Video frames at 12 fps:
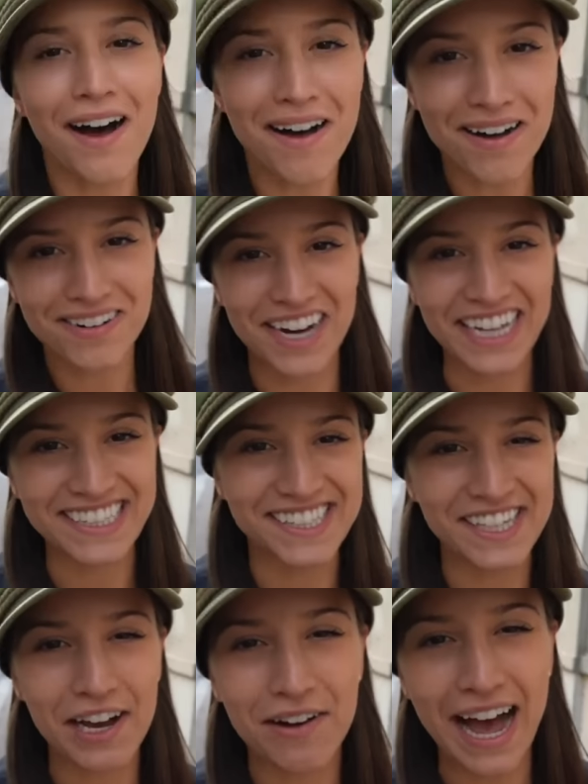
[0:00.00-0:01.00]
All right,
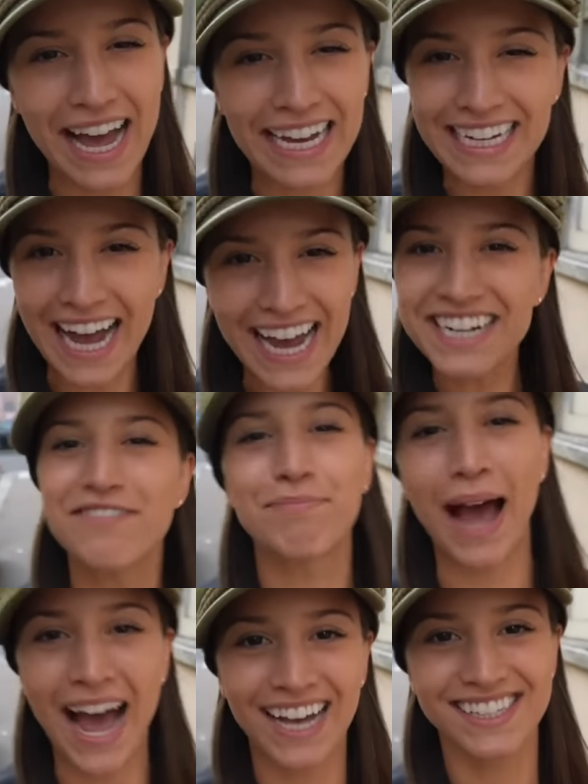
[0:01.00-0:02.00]
so I kind of
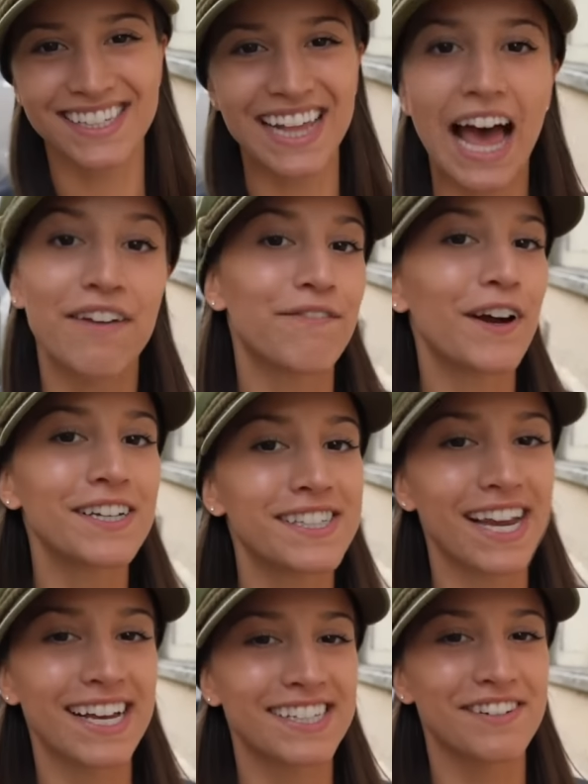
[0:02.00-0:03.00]
passed that first
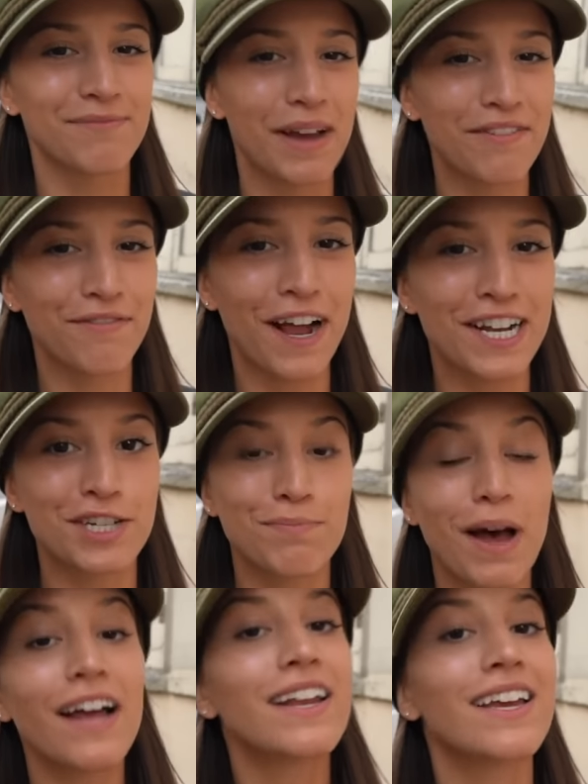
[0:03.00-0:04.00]
test of my French,
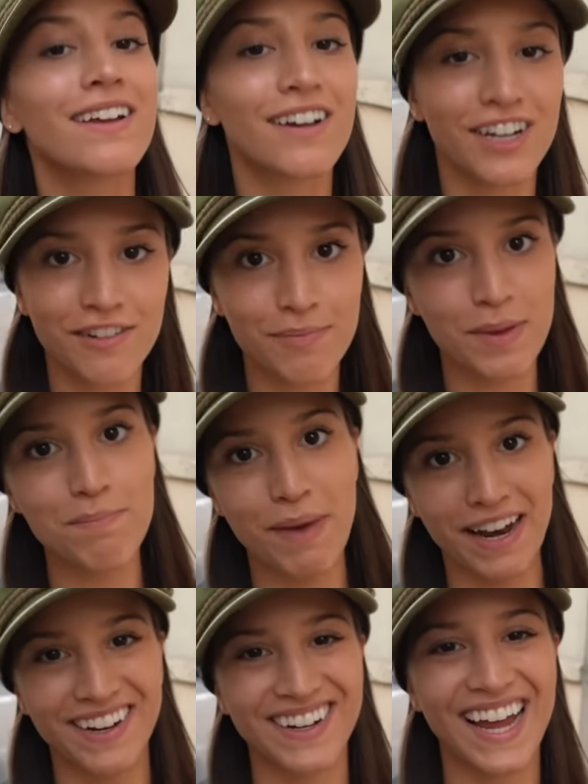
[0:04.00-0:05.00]
but it could have been
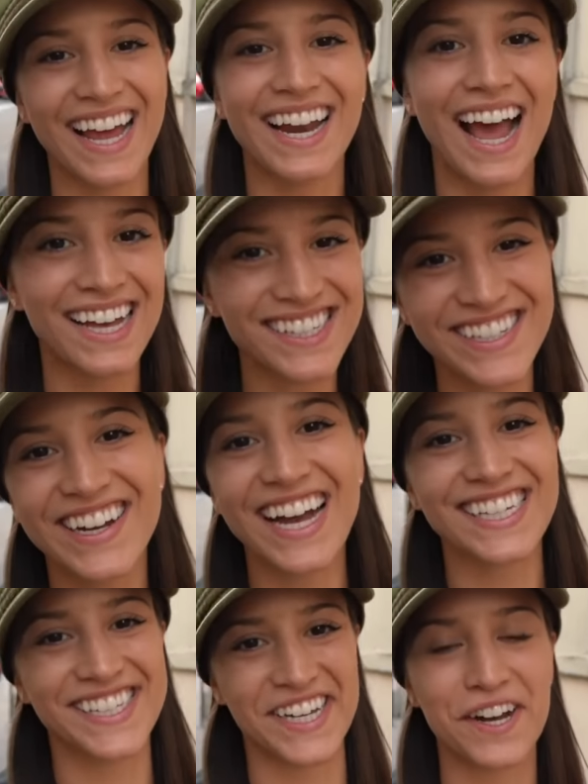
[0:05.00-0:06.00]
better. And as you
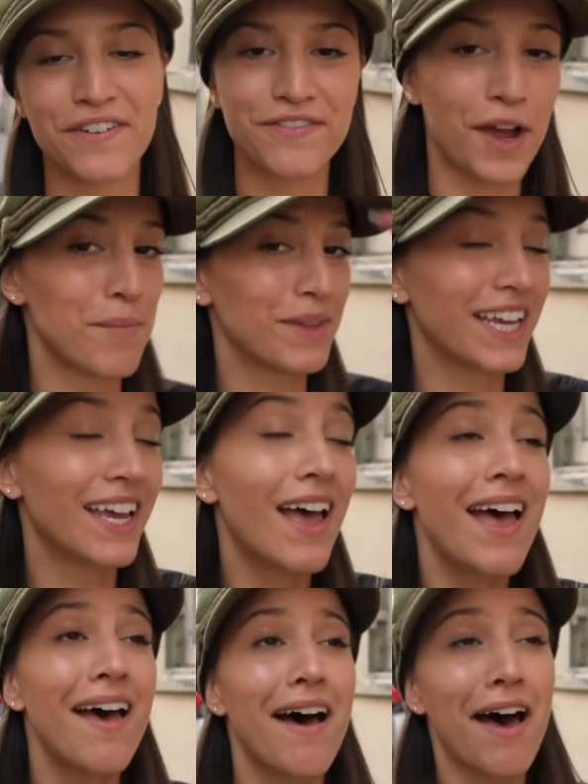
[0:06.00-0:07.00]
guys know from the
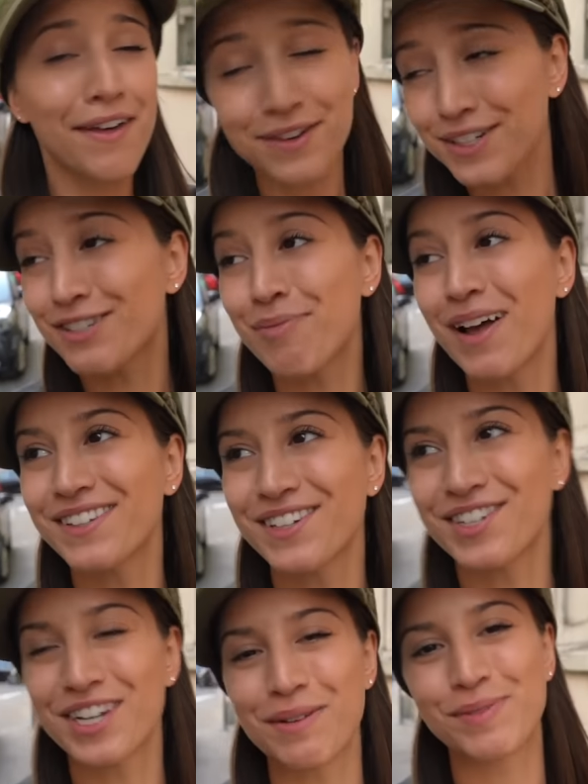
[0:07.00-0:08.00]
other
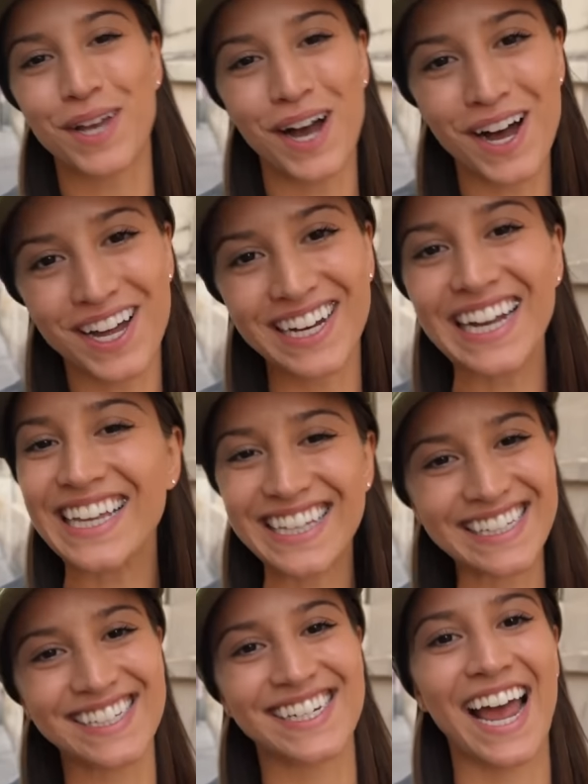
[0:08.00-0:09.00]
sponsorships on
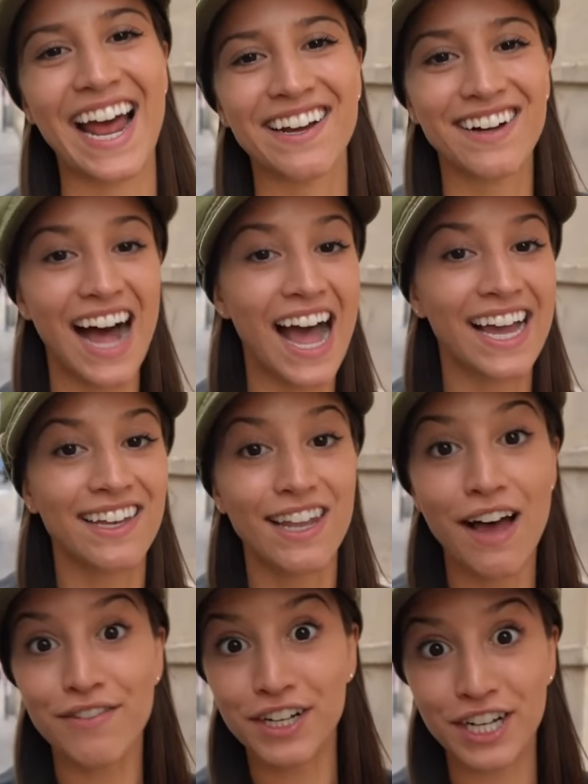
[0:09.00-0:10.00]
this channel, I
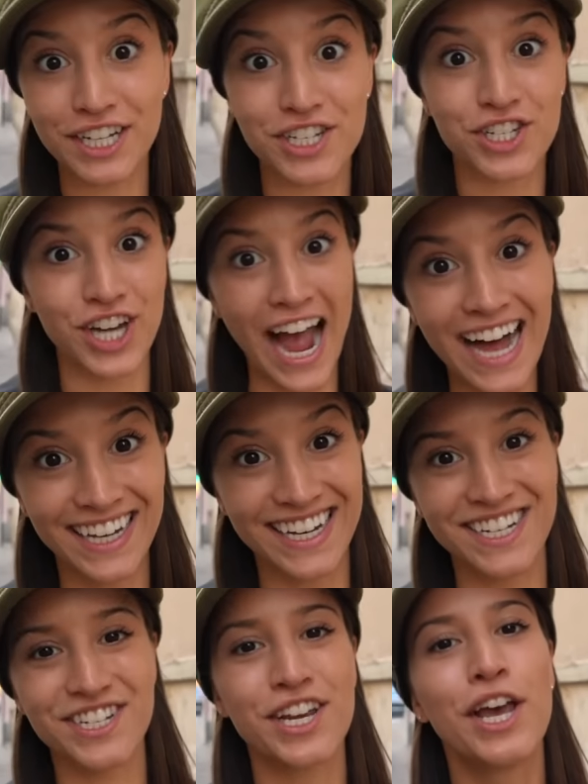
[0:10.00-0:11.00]
love a good
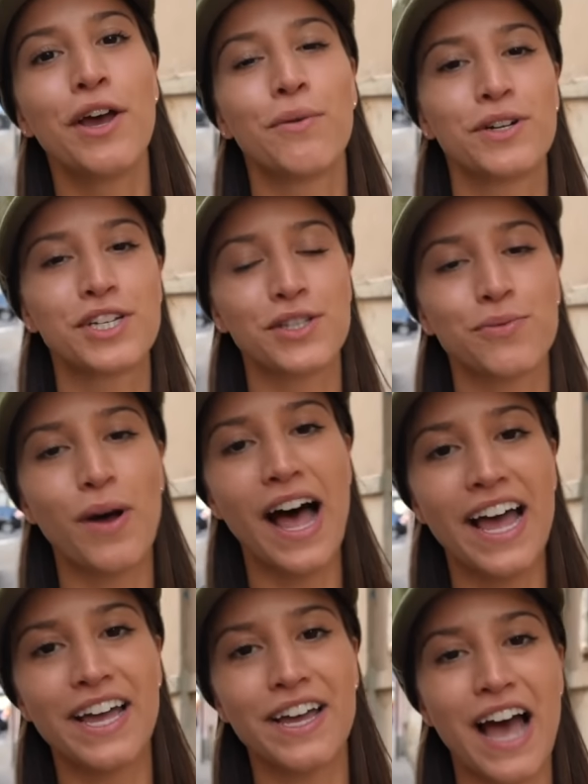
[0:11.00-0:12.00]
challenge, which is
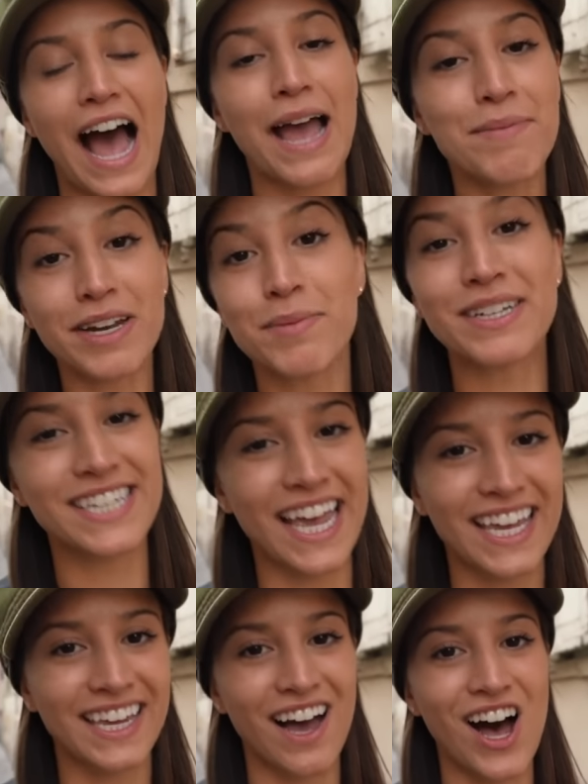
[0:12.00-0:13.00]
why I'm gonna be
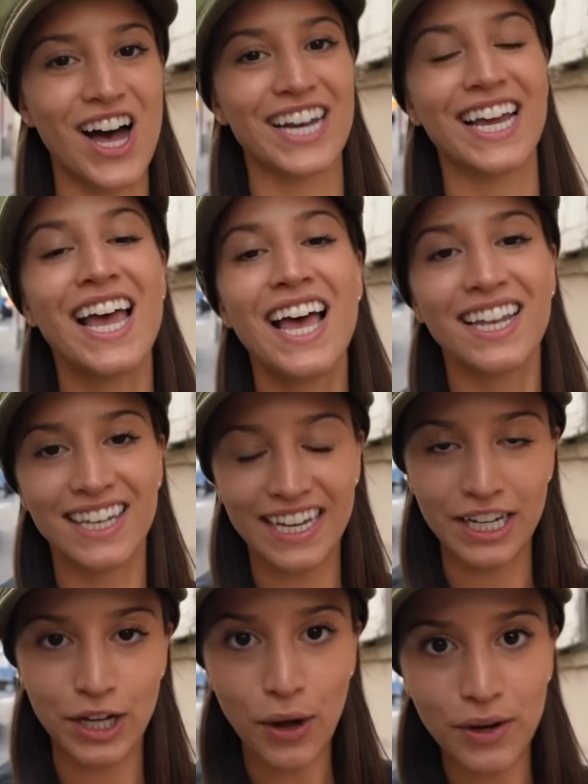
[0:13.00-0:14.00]
taking on
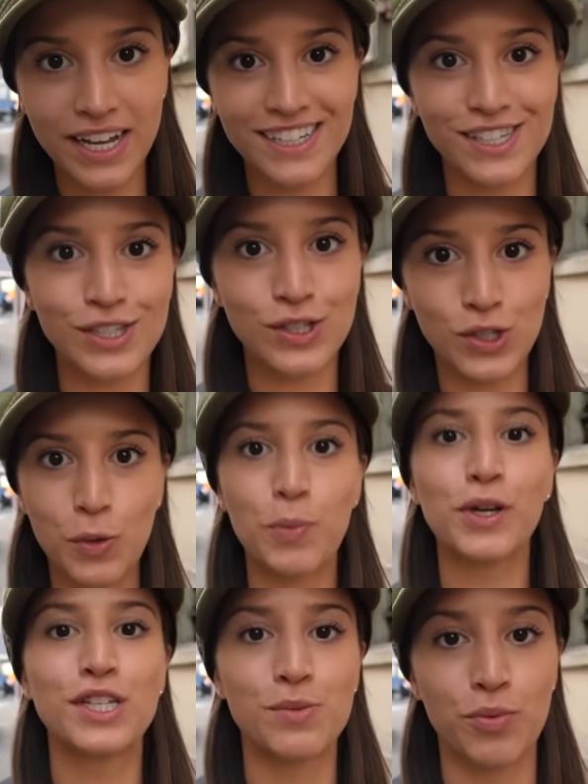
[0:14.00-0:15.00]
Lingoda's
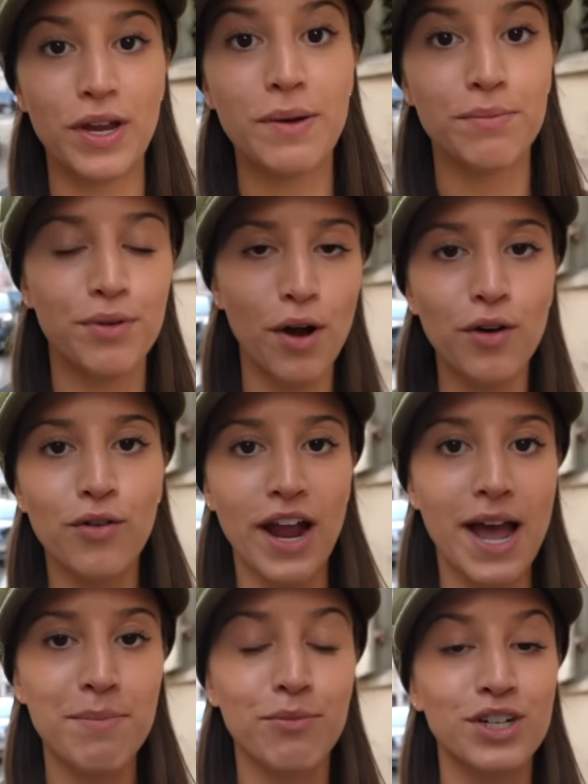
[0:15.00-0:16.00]
Super Sprint
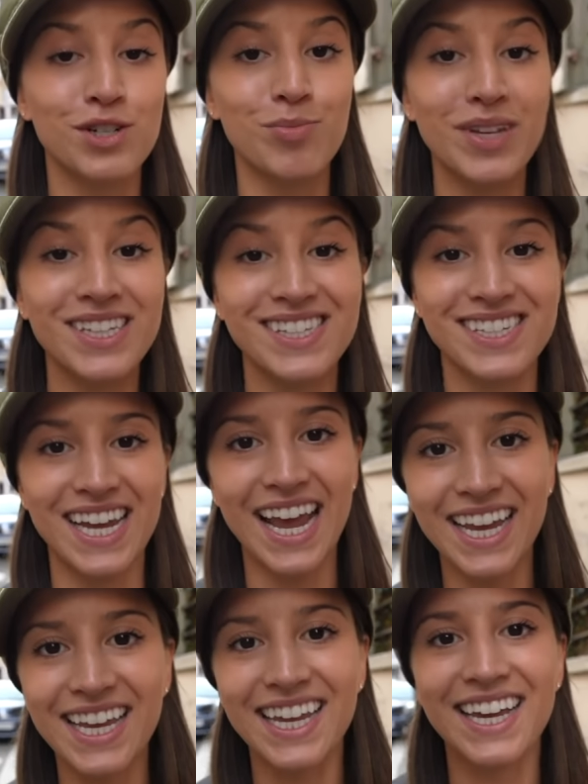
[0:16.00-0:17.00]
program, which means
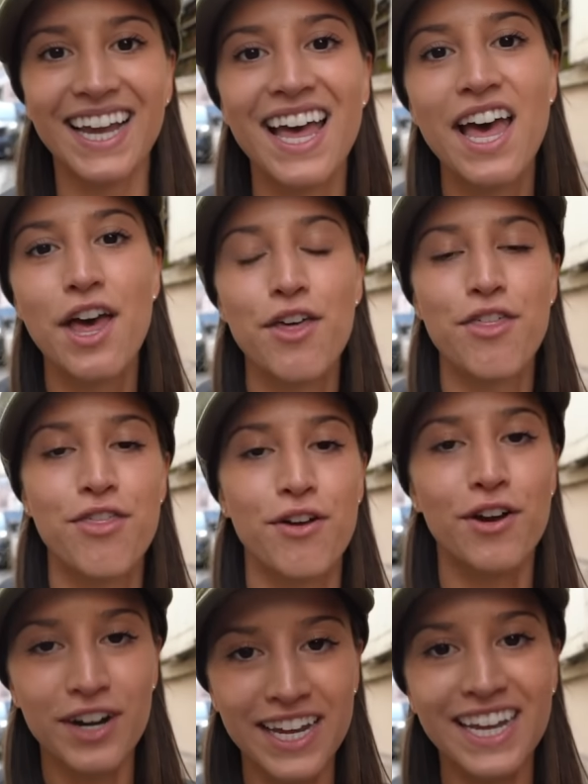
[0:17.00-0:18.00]
taking
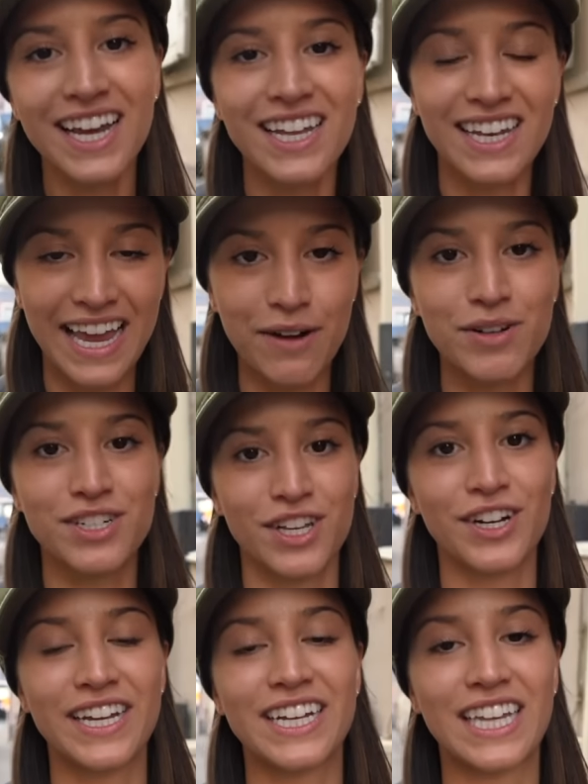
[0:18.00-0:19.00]
30 language
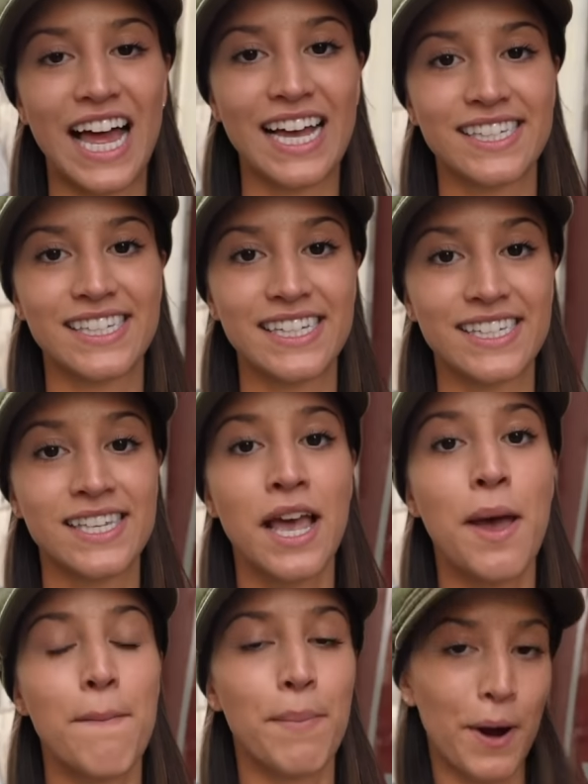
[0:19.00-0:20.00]
learning classes
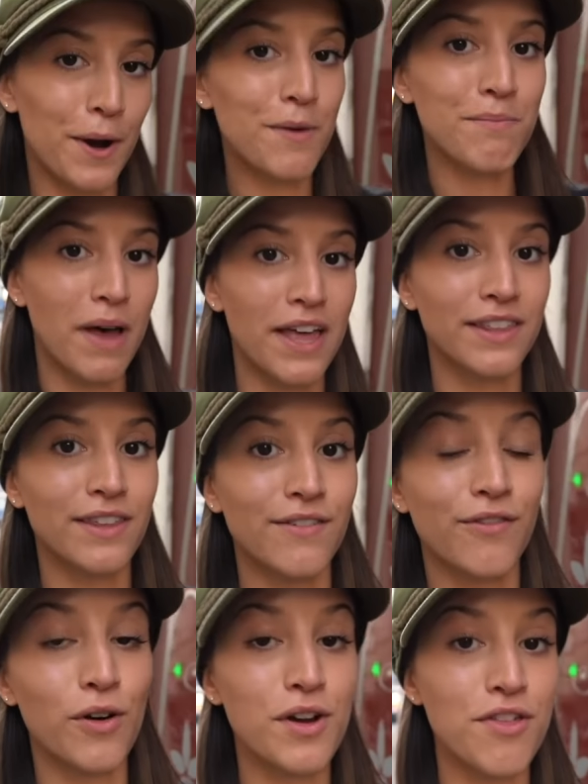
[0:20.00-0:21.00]
per month
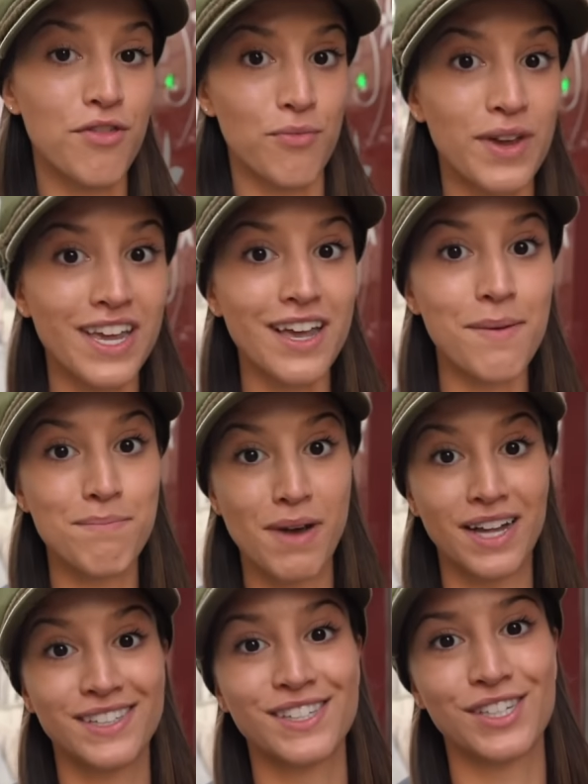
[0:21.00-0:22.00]
for three
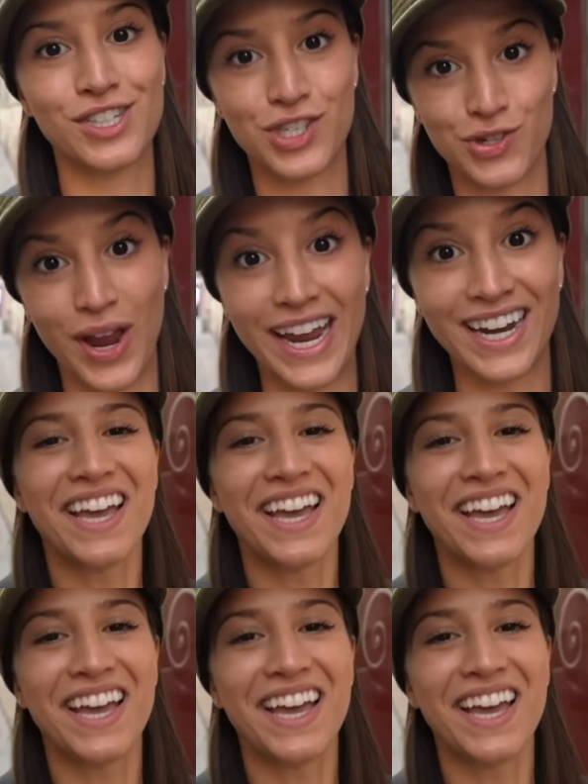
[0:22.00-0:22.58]
months straight.